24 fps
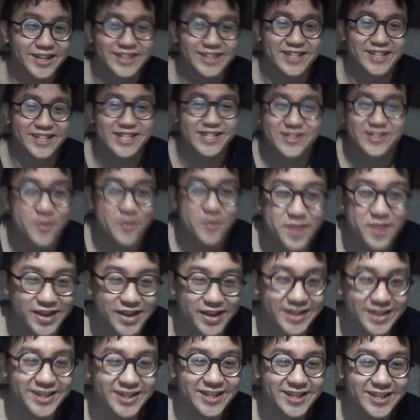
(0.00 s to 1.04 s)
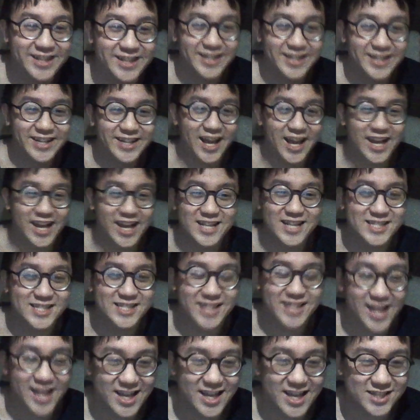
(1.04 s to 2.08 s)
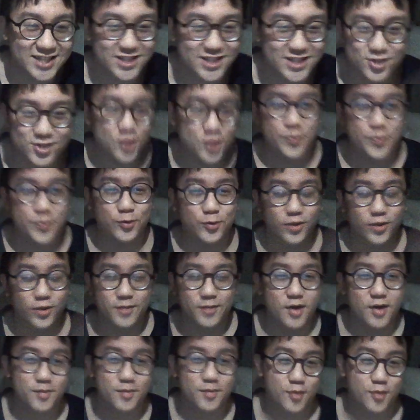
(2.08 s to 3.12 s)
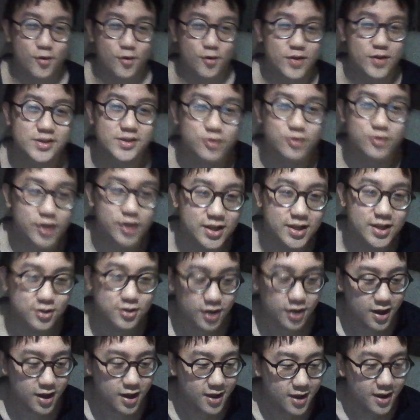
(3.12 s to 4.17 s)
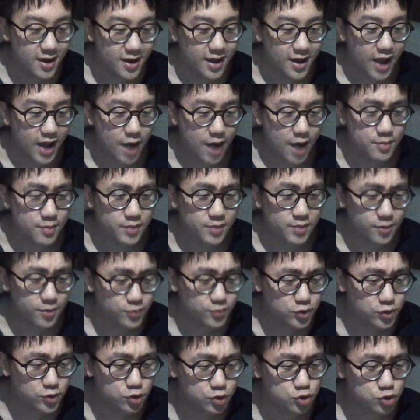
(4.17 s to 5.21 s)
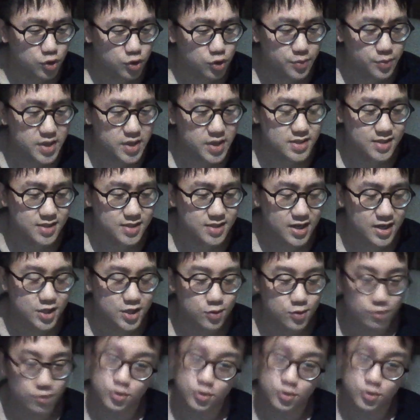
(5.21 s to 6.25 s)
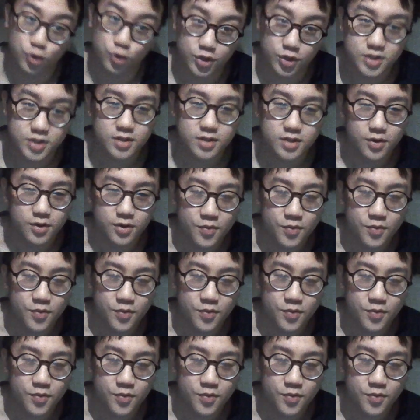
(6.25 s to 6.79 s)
he's swimming. Like he's he's scooping all of them up, bro. He's got he's got. I remember Jordan Peterson said it as well. Jordan's.